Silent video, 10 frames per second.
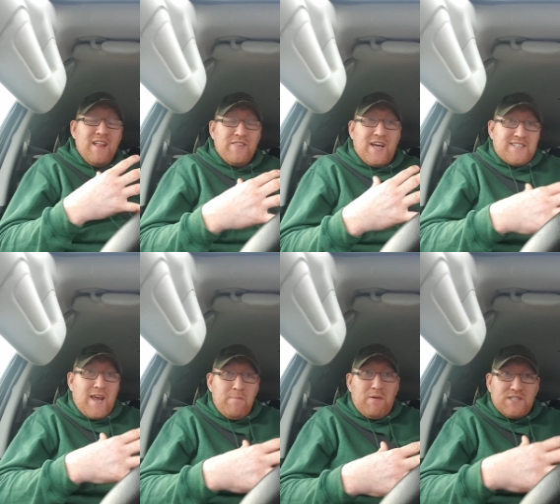that's
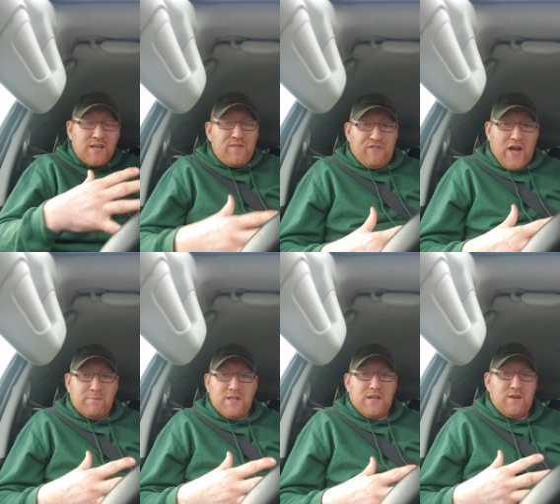how much his
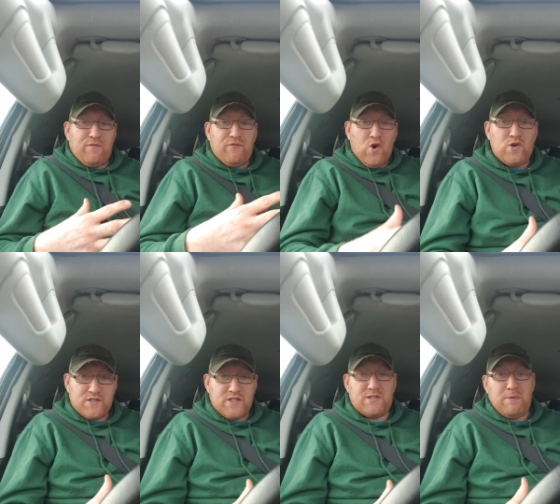family can
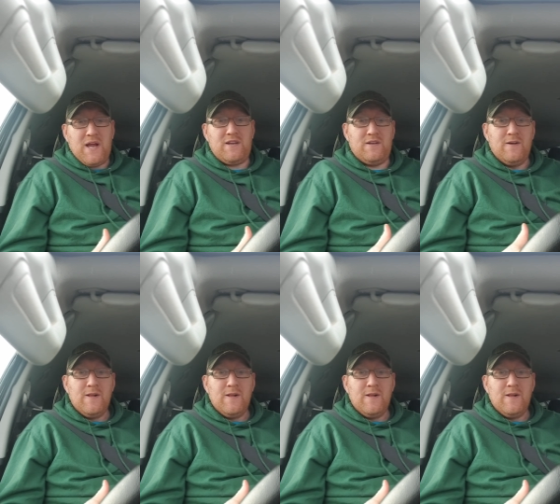afford to spend.